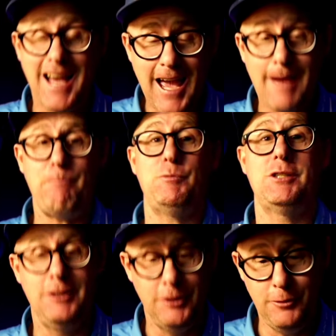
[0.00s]

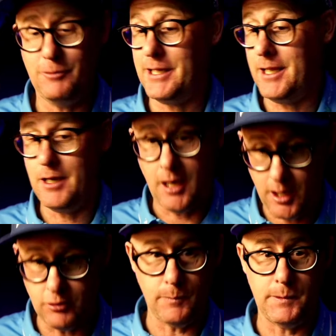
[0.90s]
absolutely,
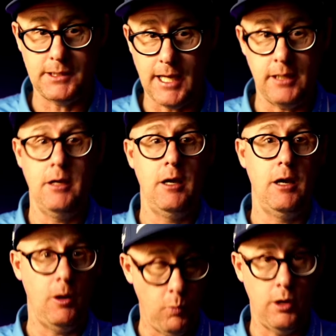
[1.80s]
100%
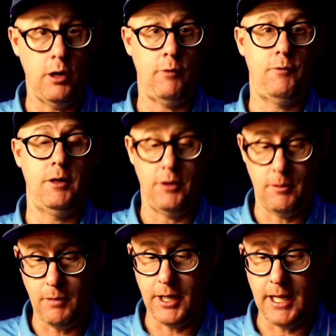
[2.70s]
worth the
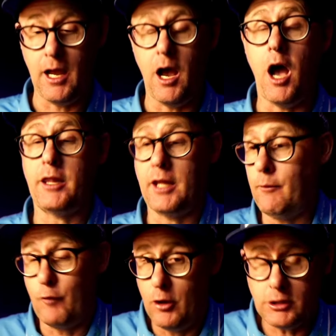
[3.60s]
money. I think
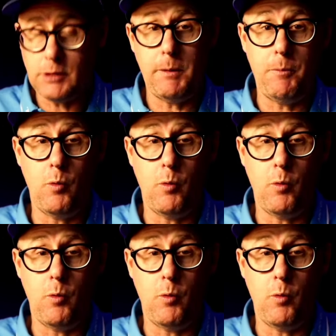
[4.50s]
for lots of people